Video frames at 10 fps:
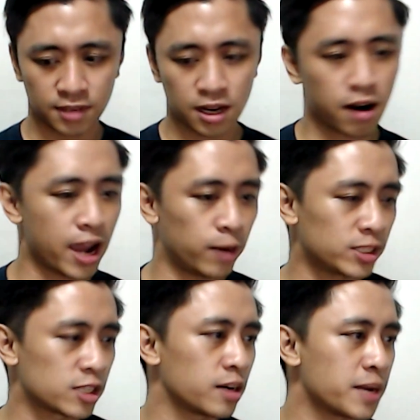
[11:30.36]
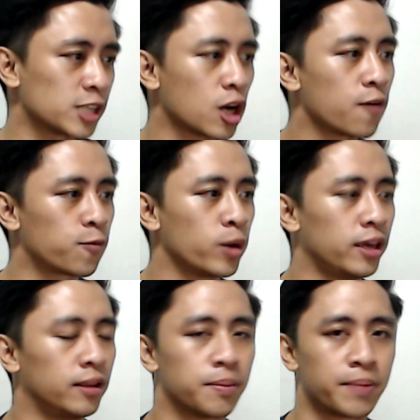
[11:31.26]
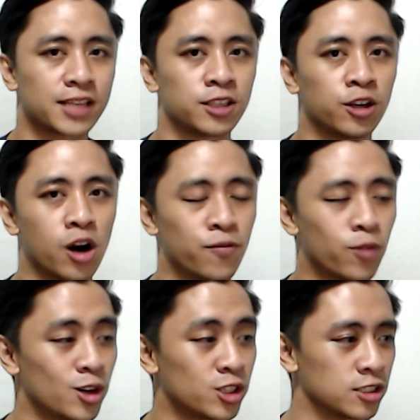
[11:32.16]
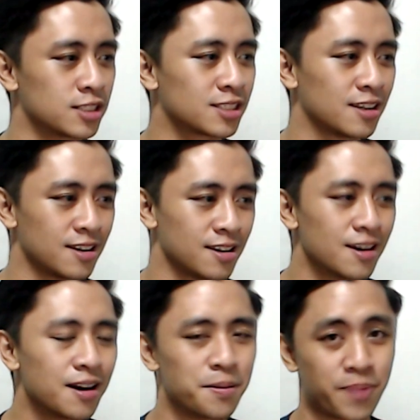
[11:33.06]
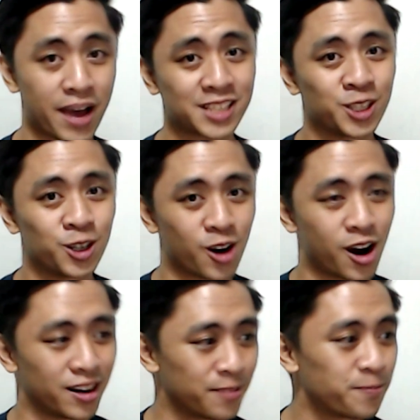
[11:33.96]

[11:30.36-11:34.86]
Alright, we start the match off with Bastiodon versus Bastiodon.